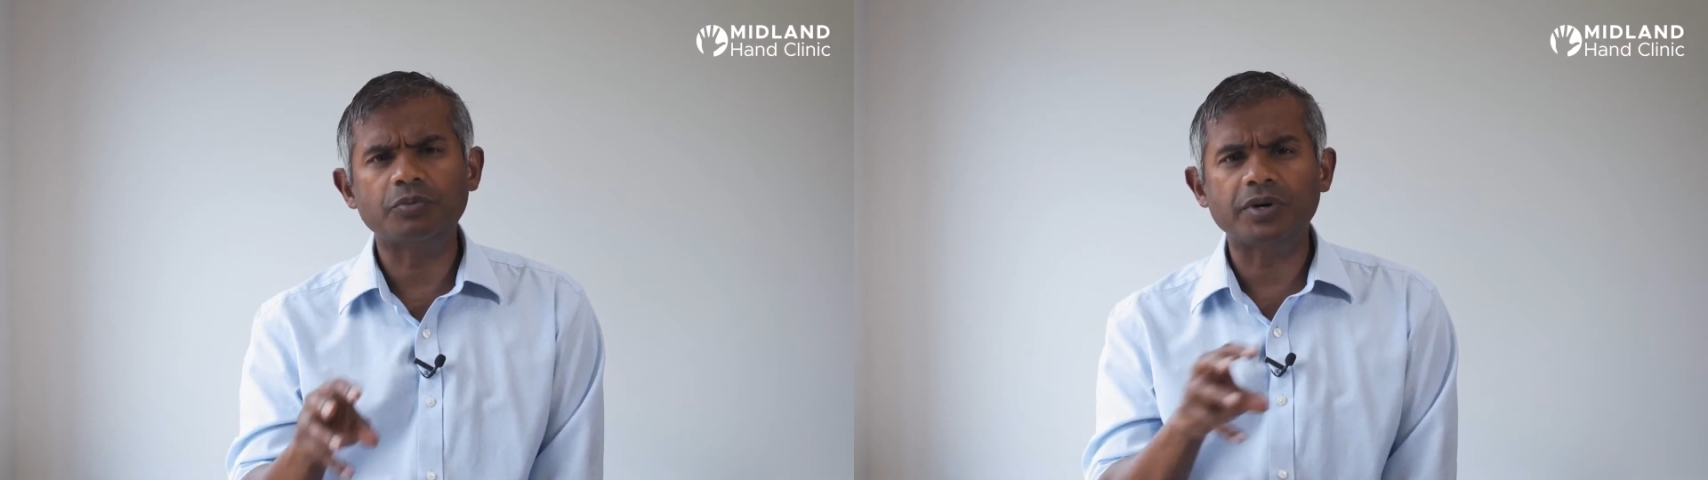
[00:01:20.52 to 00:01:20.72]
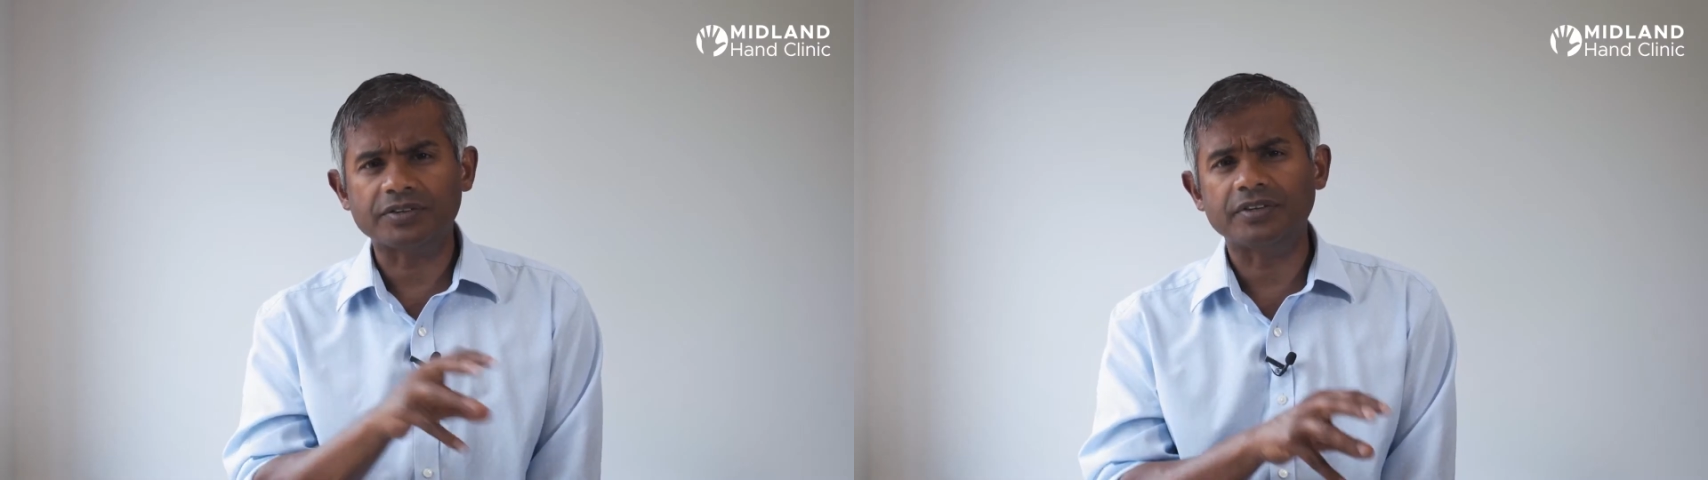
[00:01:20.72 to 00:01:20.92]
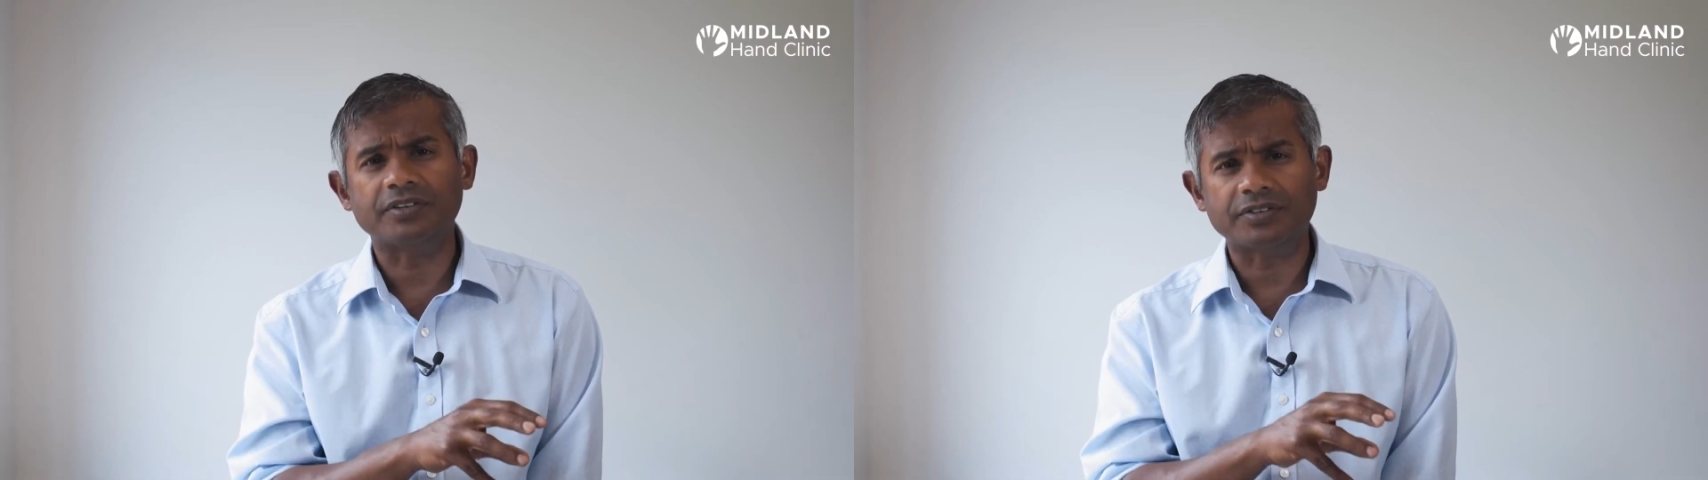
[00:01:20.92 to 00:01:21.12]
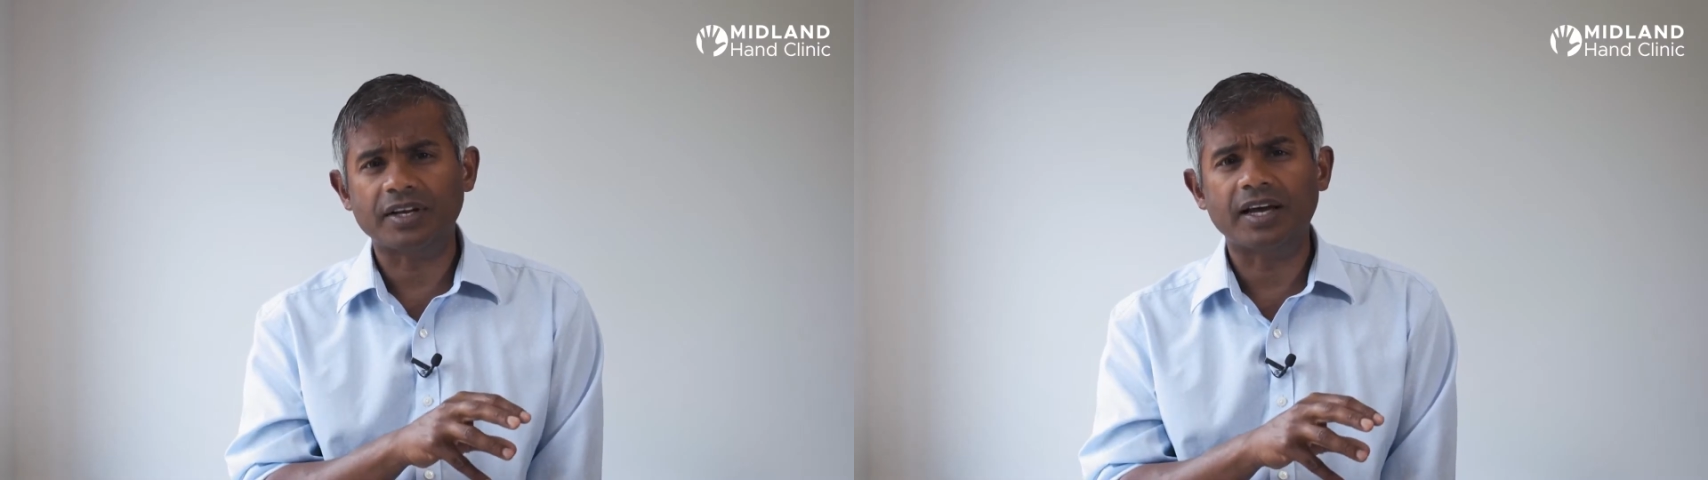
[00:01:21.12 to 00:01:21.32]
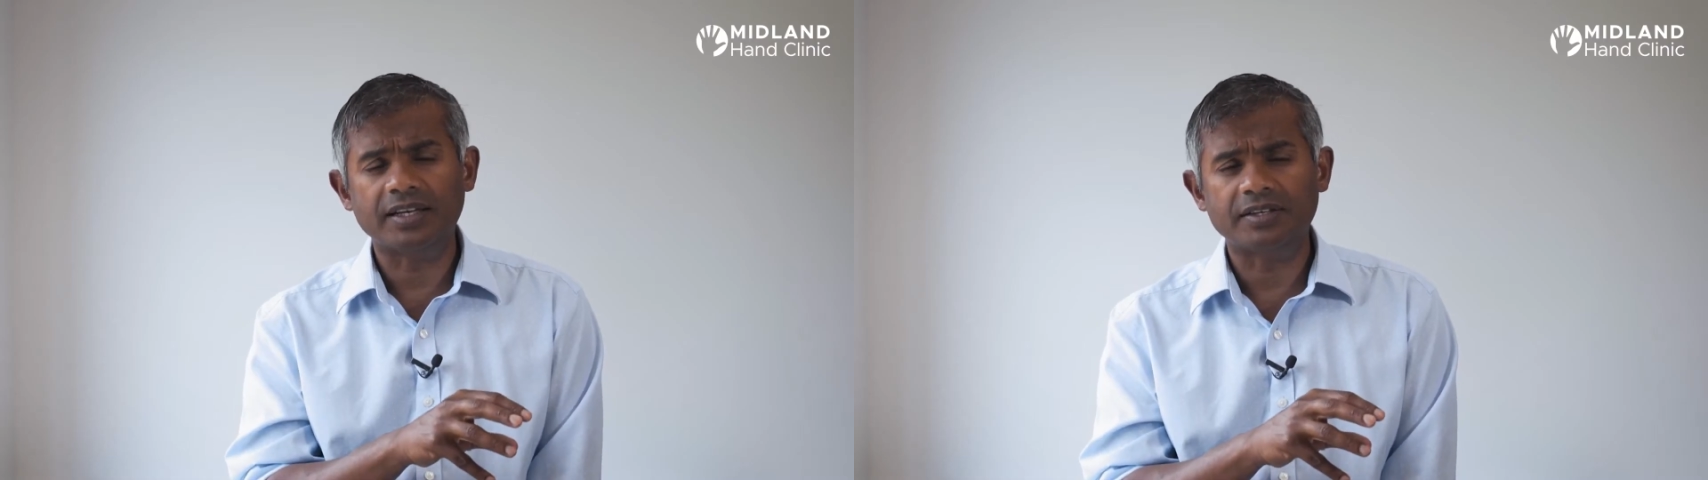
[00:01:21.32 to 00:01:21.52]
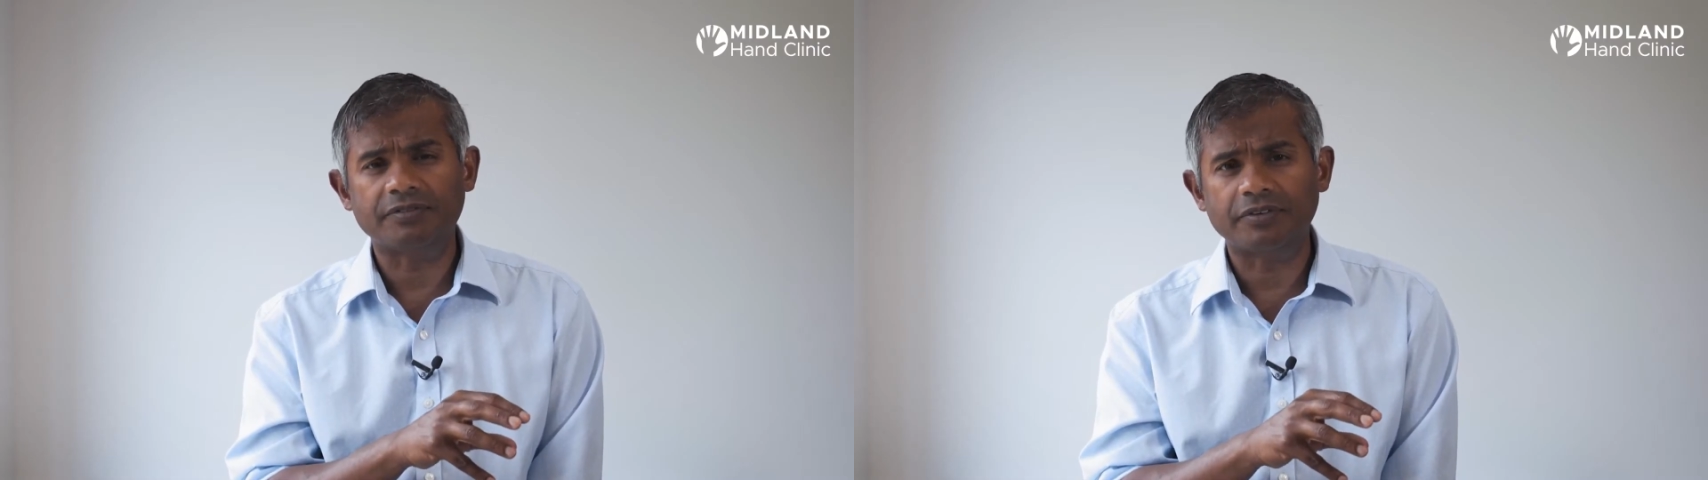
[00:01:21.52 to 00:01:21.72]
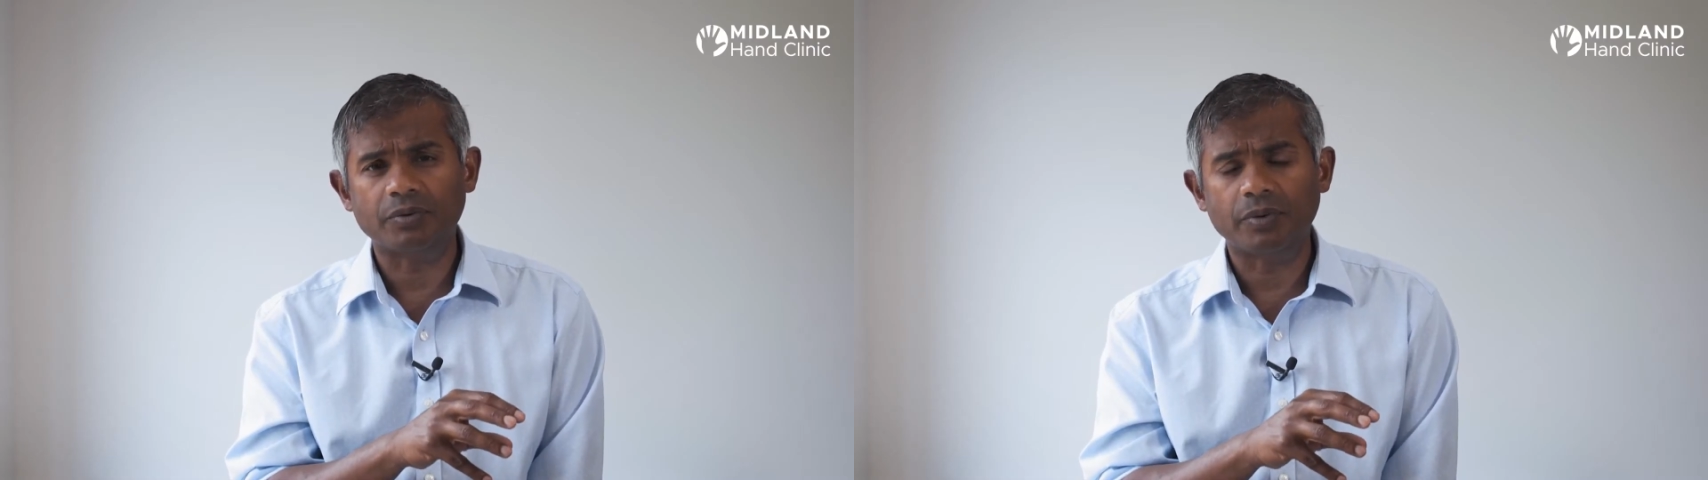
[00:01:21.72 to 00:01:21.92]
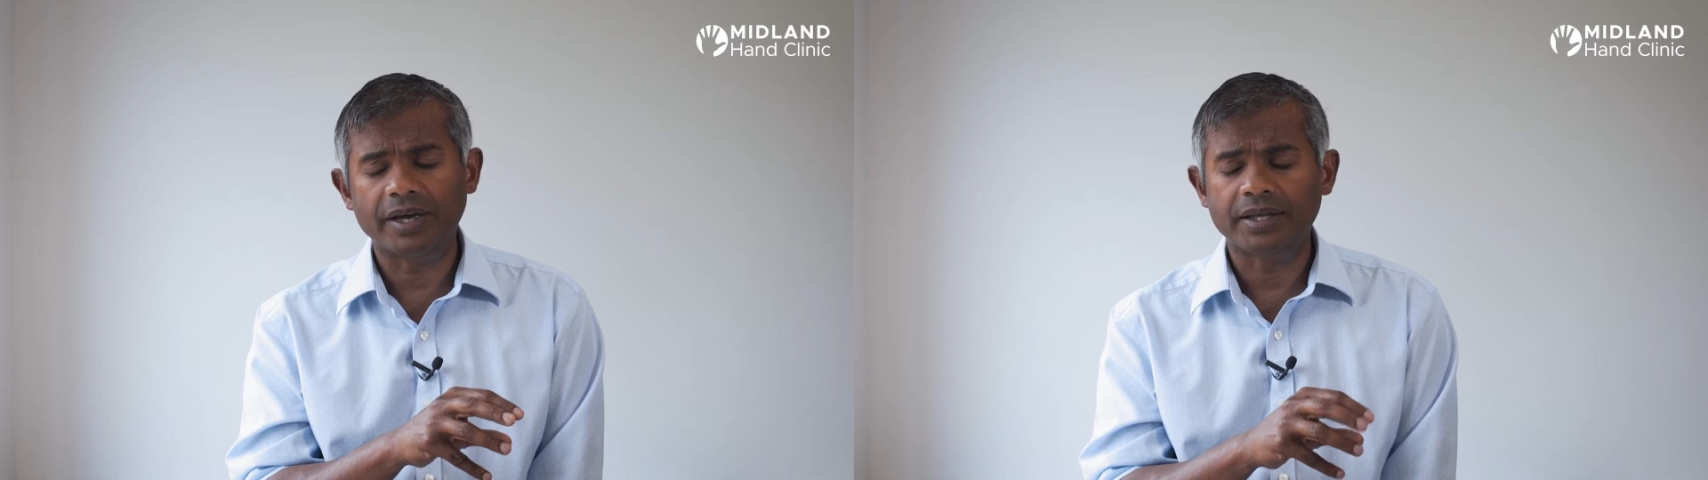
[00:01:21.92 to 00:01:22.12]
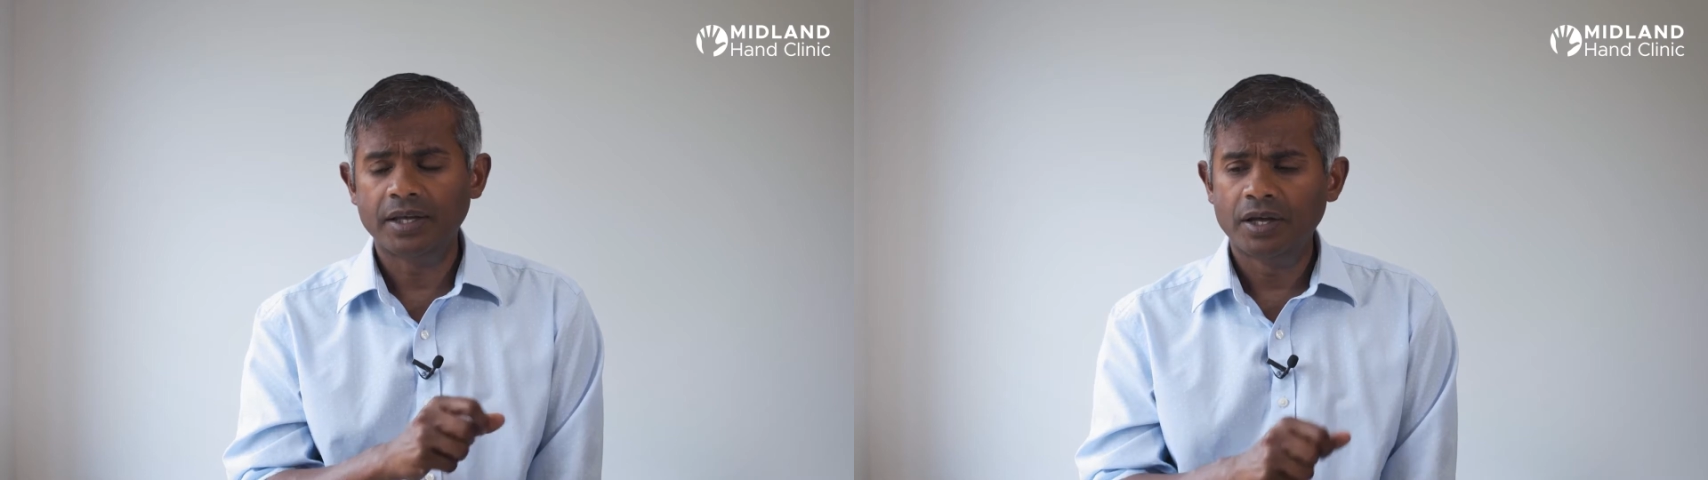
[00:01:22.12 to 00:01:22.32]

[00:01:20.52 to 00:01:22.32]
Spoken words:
works in a slightly different way,